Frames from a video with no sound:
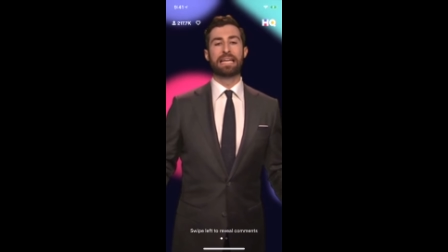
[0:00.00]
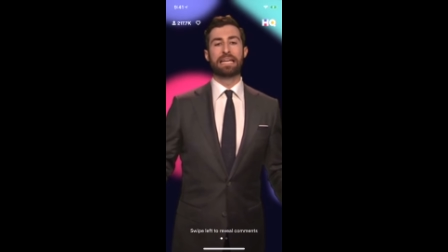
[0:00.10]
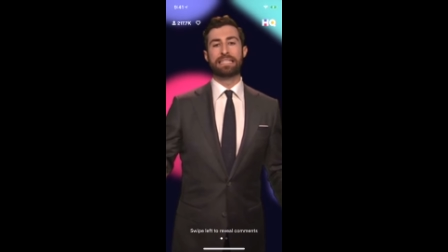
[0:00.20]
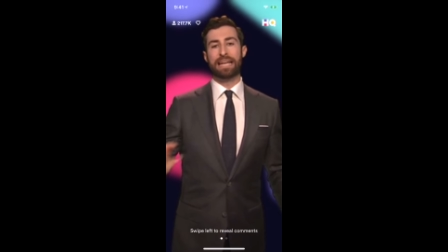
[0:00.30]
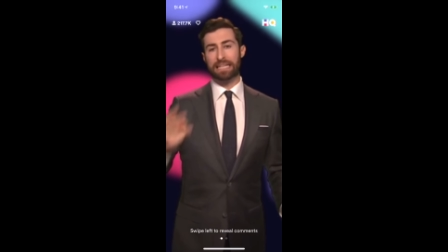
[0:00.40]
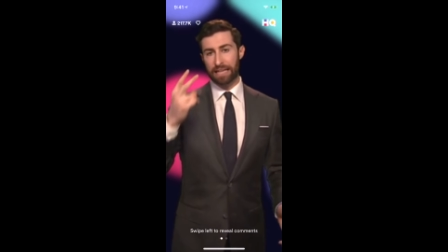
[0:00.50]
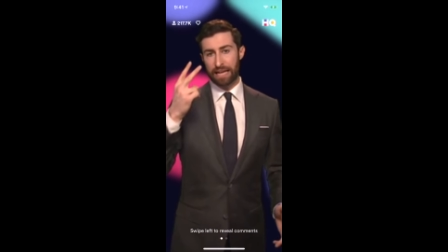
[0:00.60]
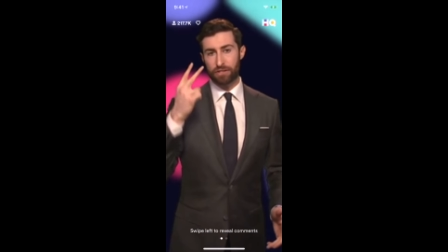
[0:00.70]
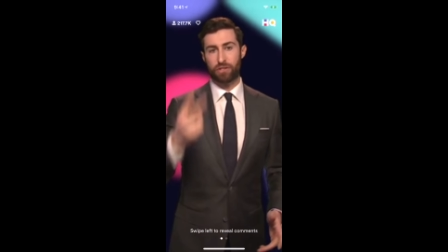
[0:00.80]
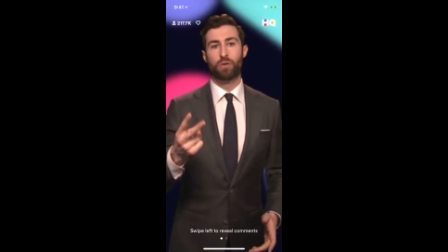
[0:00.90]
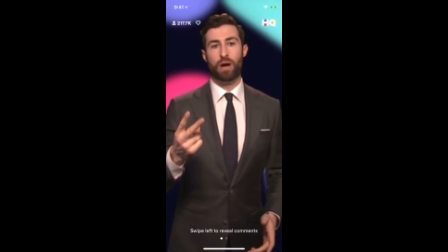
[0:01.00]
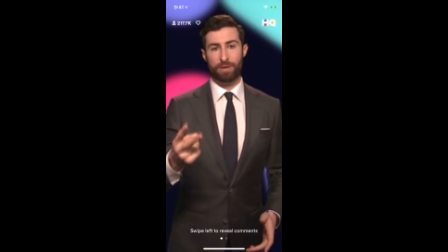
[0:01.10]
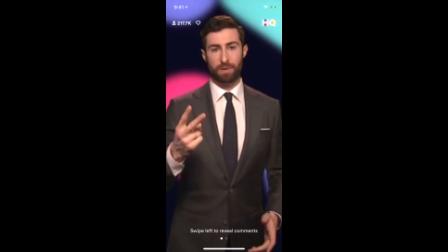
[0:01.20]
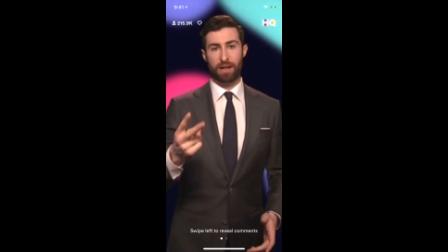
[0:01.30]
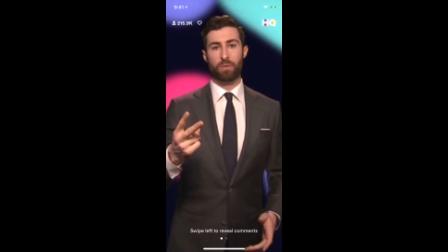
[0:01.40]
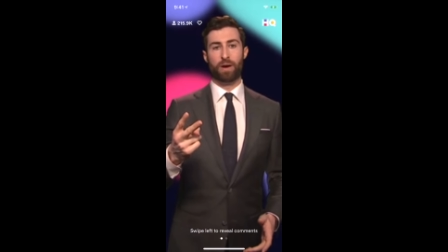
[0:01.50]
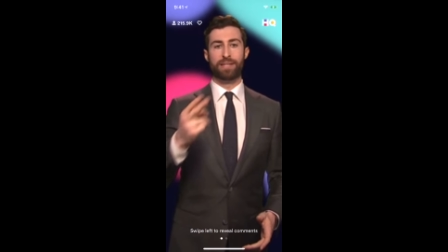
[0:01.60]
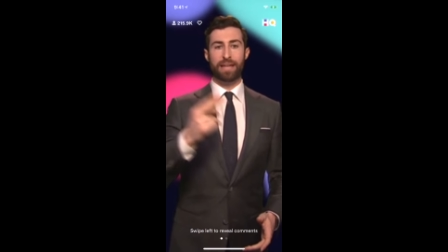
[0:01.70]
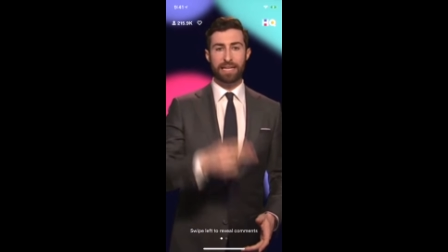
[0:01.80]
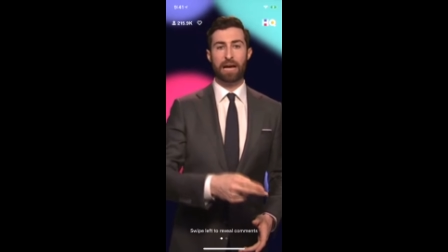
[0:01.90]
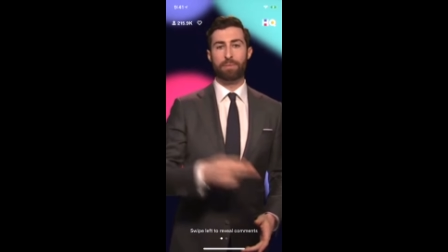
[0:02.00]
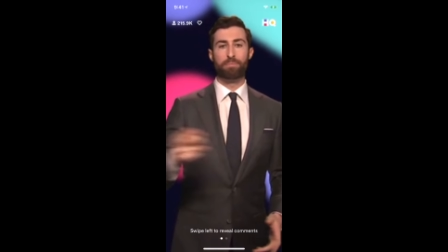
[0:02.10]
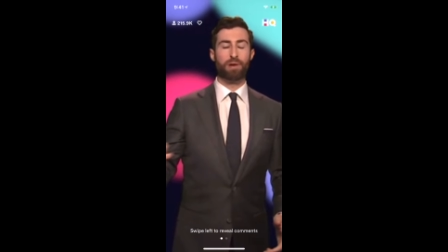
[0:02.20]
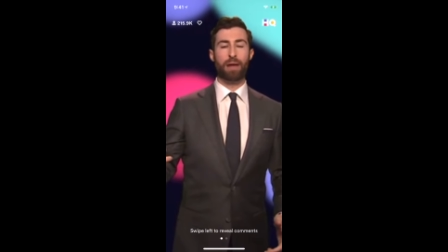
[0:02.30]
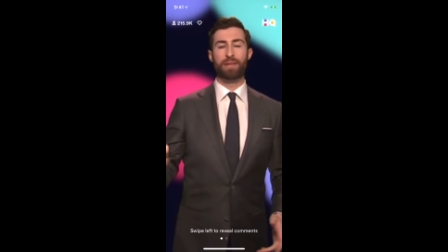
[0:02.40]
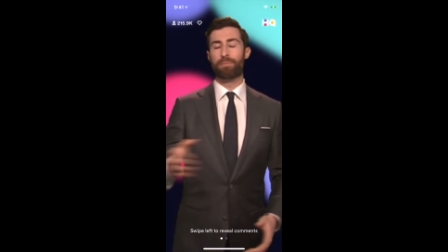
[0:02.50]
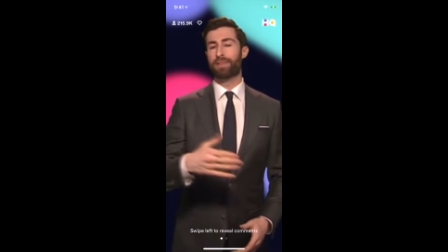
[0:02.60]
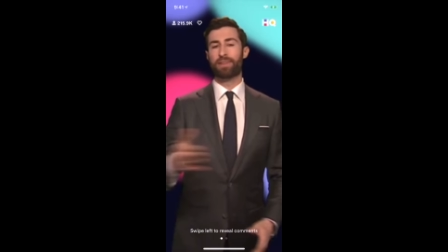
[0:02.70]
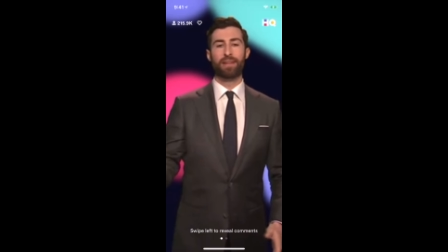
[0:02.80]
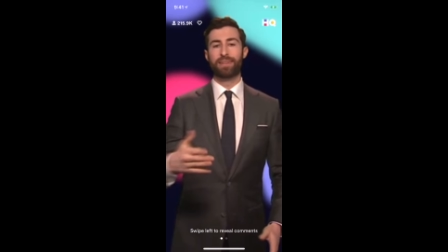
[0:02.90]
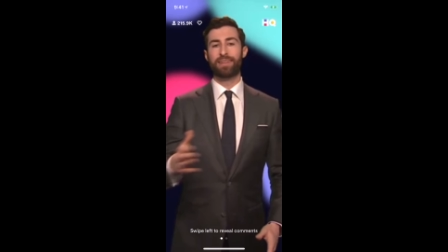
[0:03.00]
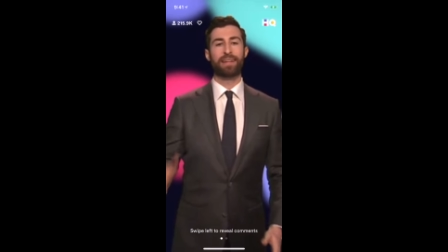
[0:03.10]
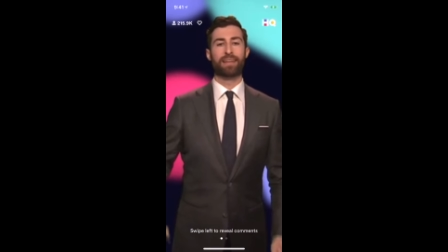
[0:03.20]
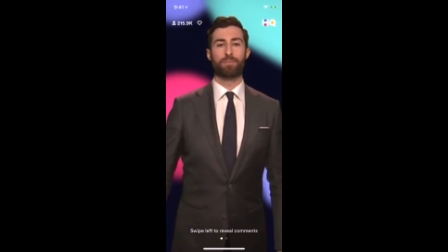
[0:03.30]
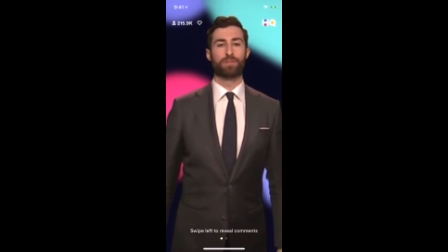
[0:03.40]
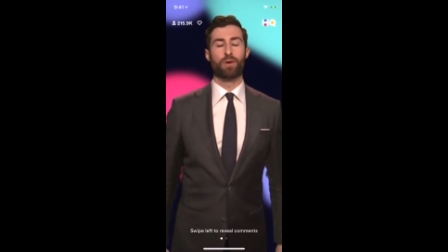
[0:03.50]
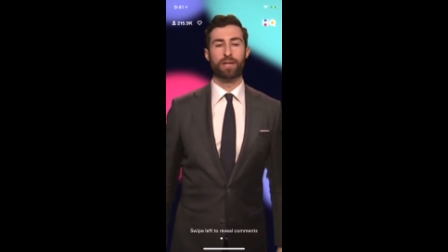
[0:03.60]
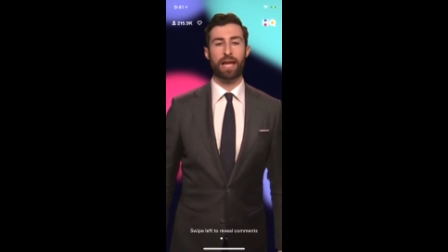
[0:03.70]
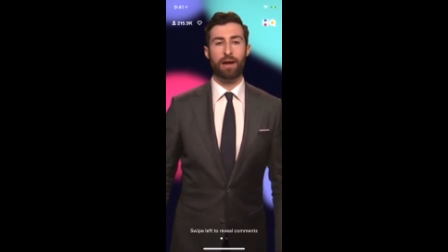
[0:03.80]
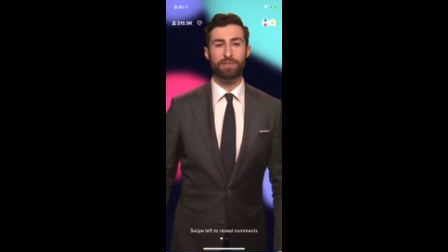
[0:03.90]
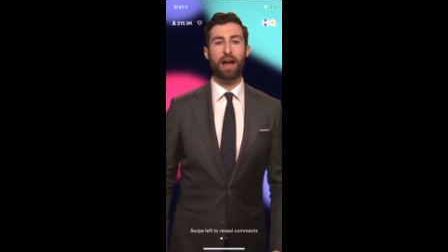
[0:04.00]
He technically has two Emmys, by the way, a daytime and primetime, but the daytimes don't count.